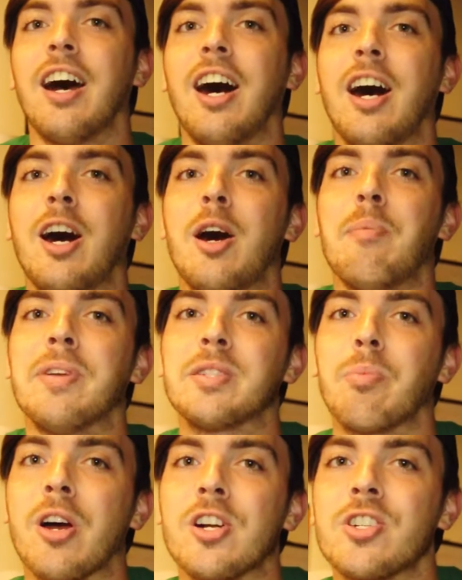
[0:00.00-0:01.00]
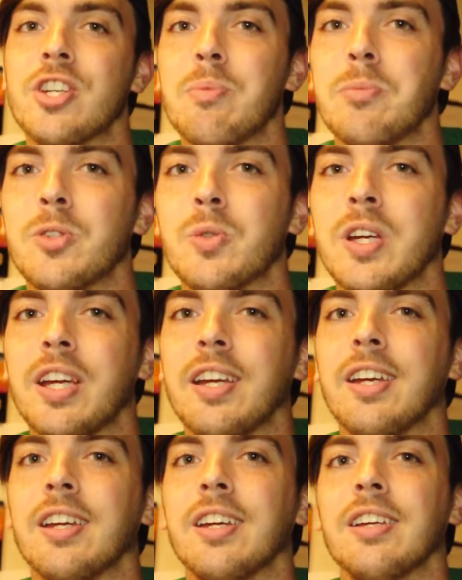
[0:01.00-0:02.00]
It's a partnership
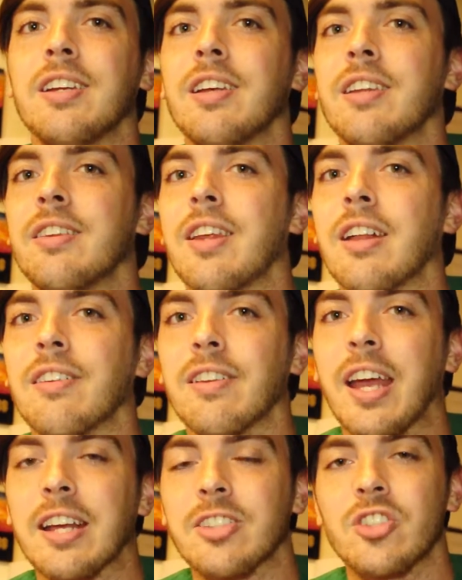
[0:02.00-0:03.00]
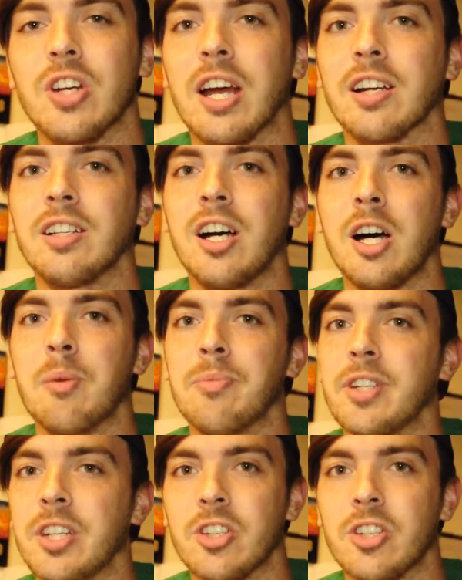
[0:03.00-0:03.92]
between the Atlanta Track Club,